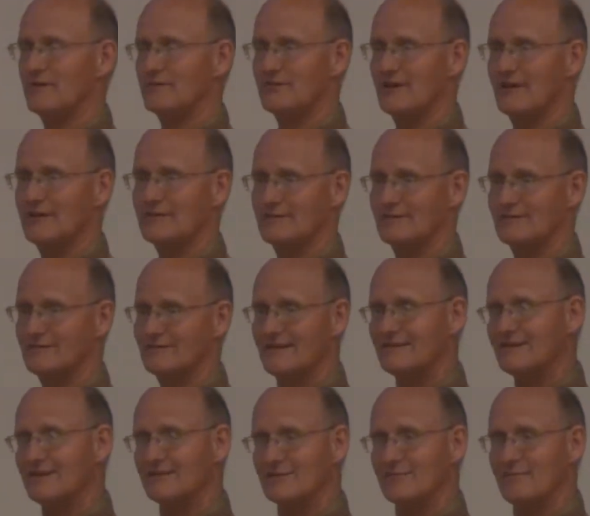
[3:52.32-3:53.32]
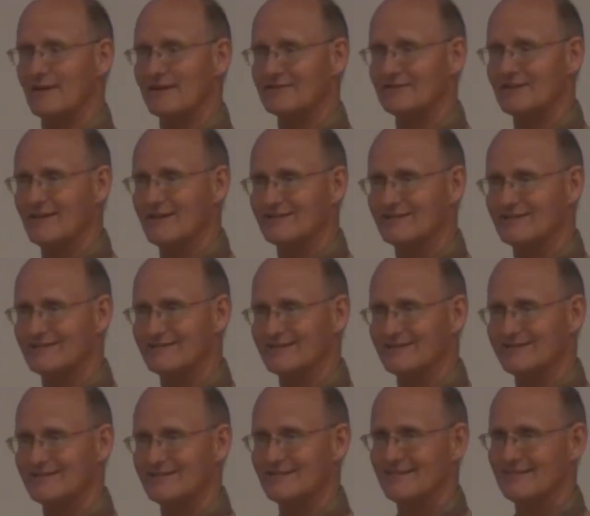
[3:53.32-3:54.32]
by saying, that doesn't make sense.
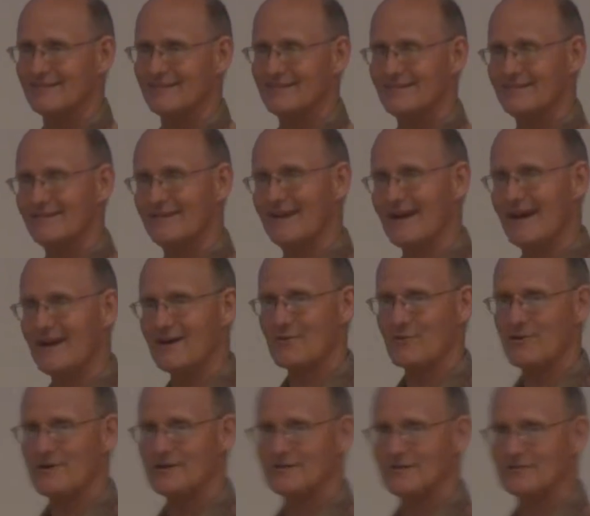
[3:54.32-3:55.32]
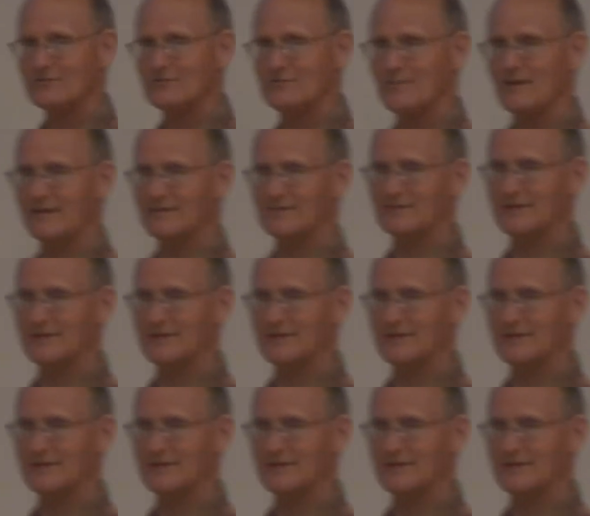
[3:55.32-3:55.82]
And I agree, it doesn't make